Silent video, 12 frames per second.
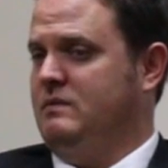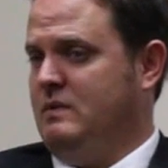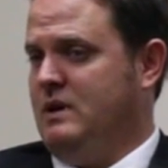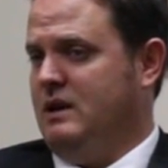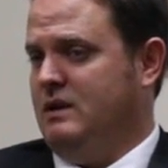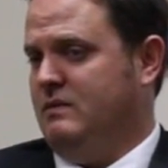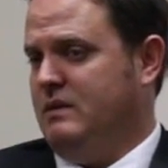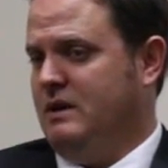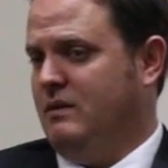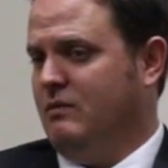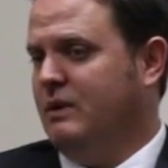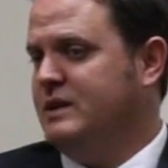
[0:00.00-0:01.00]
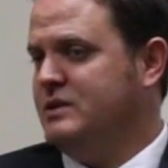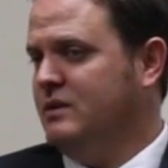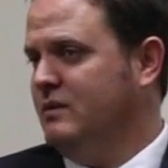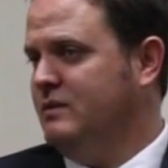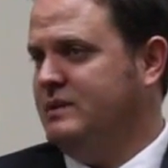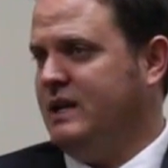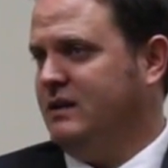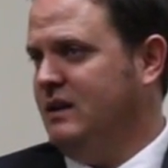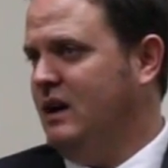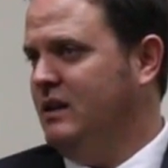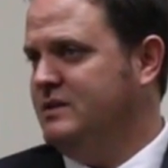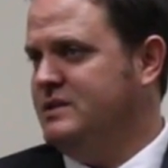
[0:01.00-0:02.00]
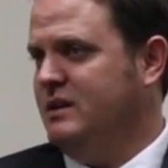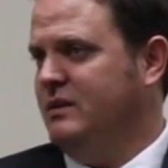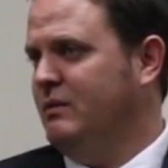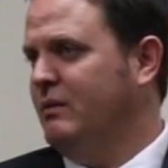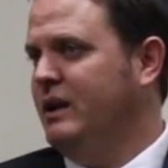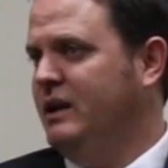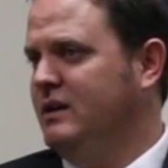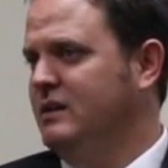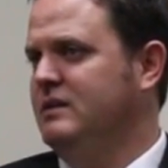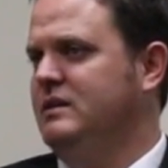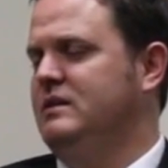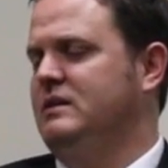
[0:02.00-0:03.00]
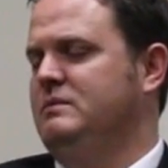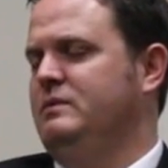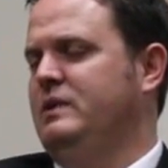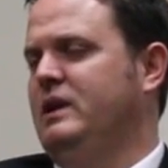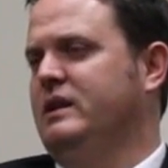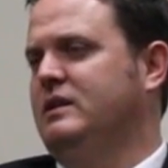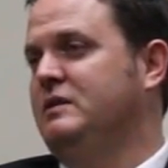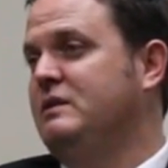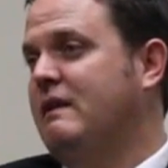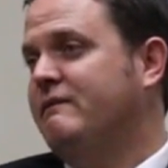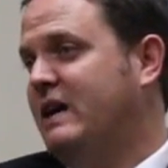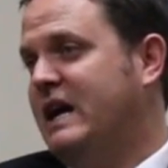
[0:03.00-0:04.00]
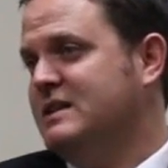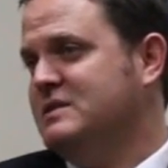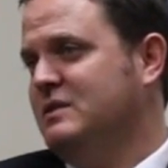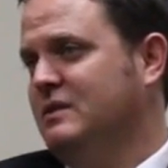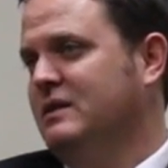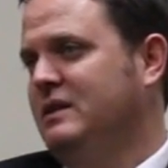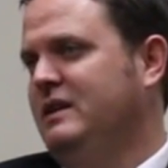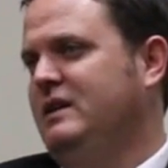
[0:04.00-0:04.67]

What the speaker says: in a richer technology arena. We'd like to do that faster.